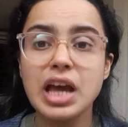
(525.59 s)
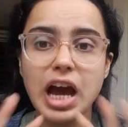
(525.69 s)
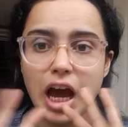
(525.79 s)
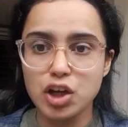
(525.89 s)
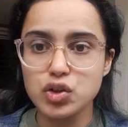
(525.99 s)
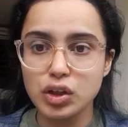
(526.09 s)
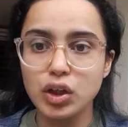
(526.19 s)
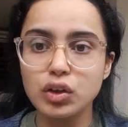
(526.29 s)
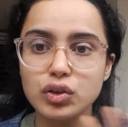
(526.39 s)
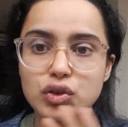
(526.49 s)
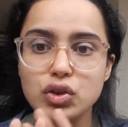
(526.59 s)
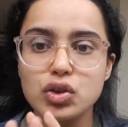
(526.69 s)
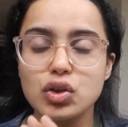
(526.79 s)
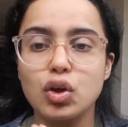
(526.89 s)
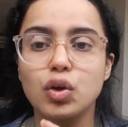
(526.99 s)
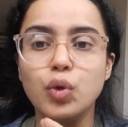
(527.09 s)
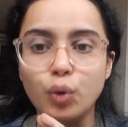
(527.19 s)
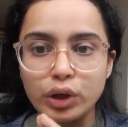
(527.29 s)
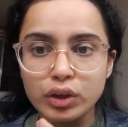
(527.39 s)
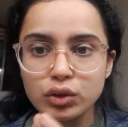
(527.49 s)
actually just
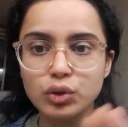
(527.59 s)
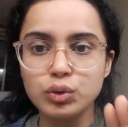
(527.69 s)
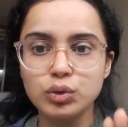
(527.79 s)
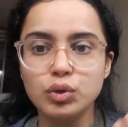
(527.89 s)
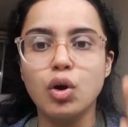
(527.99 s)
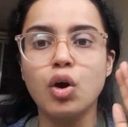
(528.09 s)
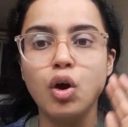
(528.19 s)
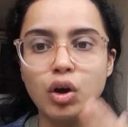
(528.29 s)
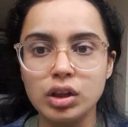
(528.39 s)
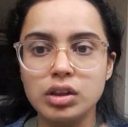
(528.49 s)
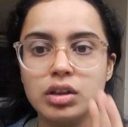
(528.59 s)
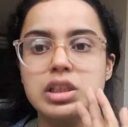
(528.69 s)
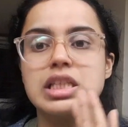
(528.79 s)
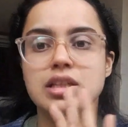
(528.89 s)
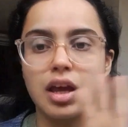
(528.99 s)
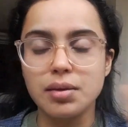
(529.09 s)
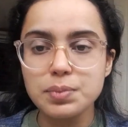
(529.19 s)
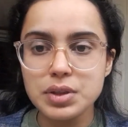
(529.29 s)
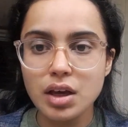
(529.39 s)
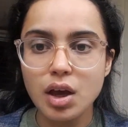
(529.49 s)
going through all the steps